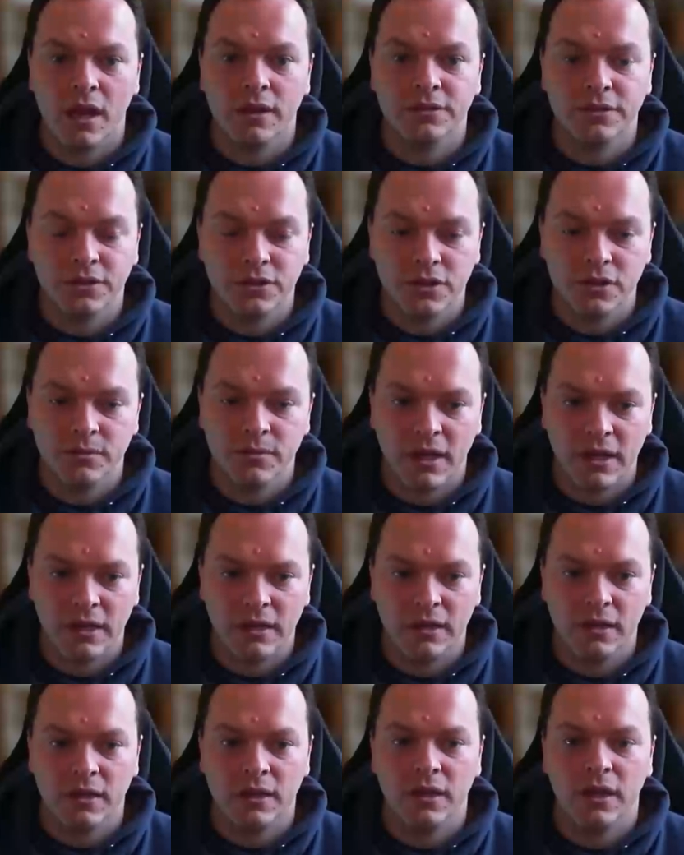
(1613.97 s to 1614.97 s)
So too
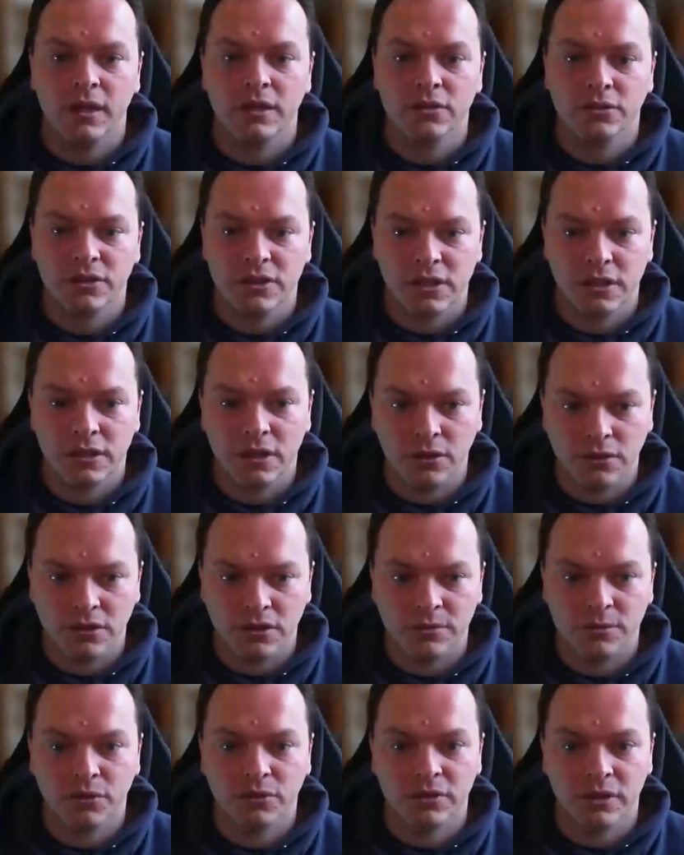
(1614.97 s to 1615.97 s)
many and you'll see a
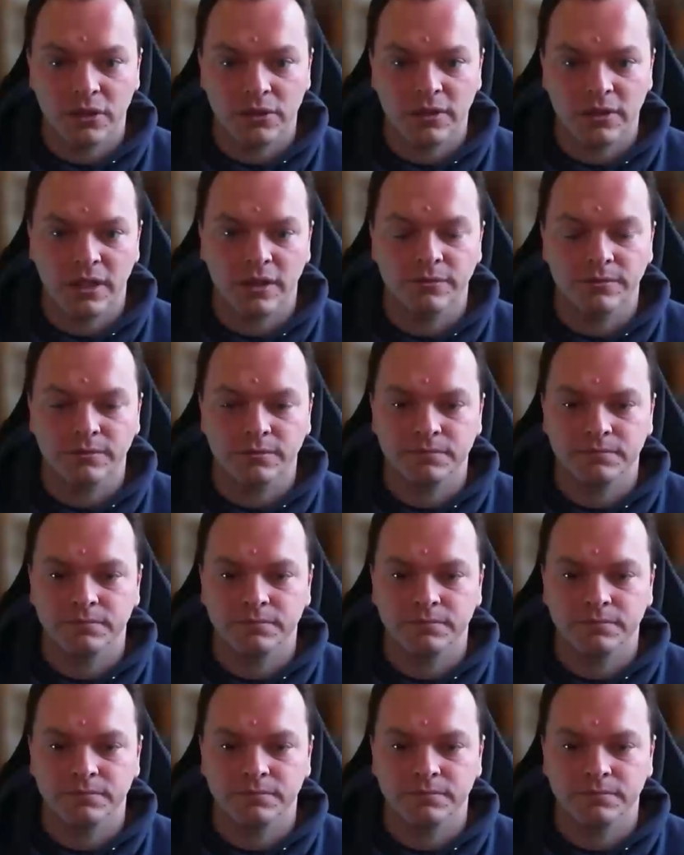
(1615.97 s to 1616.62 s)
noticeable slowdown.